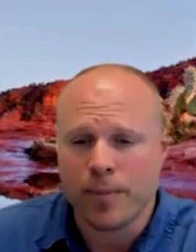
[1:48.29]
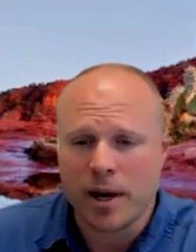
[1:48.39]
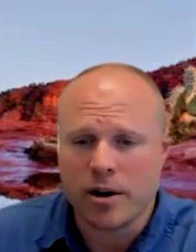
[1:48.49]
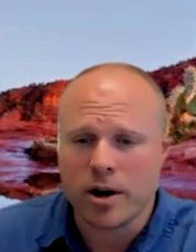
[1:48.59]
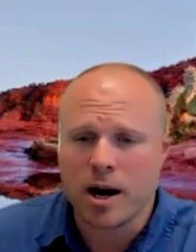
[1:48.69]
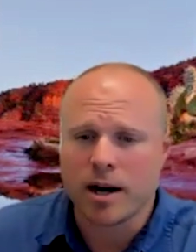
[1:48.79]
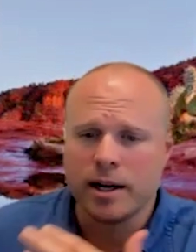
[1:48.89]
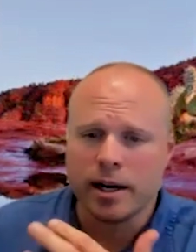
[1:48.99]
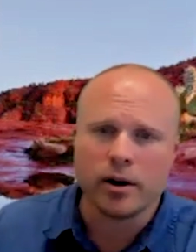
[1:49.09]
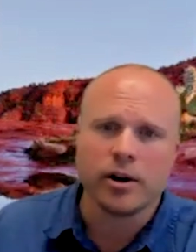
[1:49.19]
that you're not going
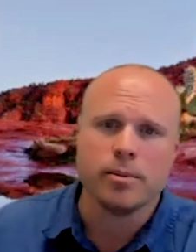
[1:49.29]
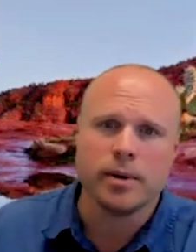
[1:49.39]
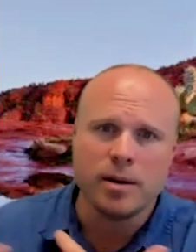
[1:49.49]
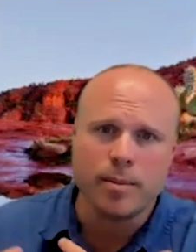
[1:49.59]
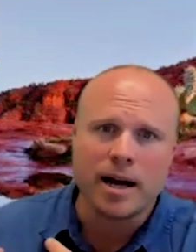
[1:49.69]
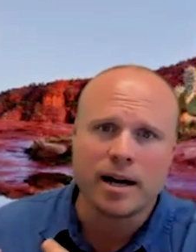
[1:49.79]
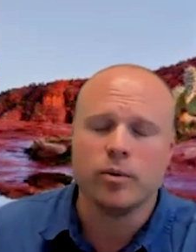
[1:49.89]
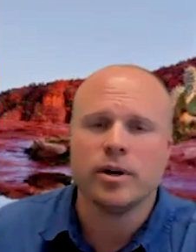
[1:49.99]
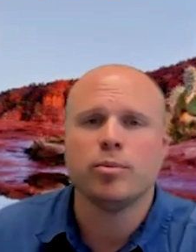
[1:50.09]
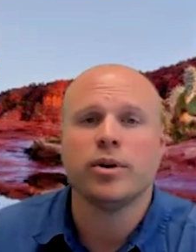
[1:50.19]
to get all your money back
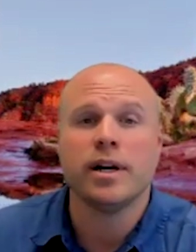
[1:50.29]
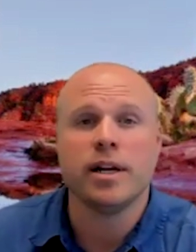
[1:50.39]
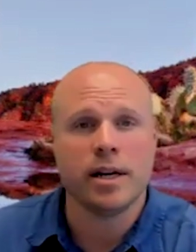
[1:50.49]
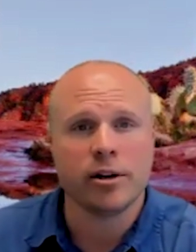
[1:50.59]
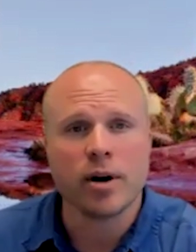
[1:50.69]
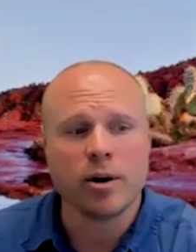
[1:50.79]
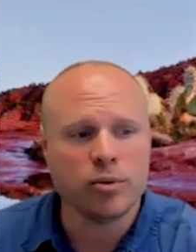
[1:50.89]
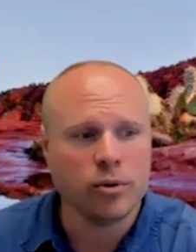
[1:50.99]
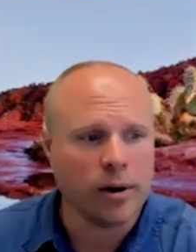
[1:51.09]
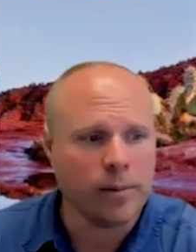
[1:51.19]
when you put in an in-ground
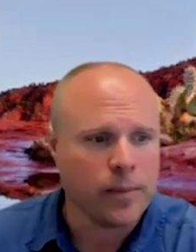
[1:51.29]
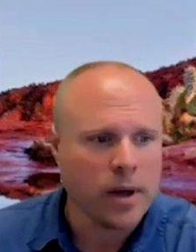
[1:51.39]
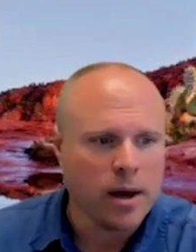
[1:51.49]
pool.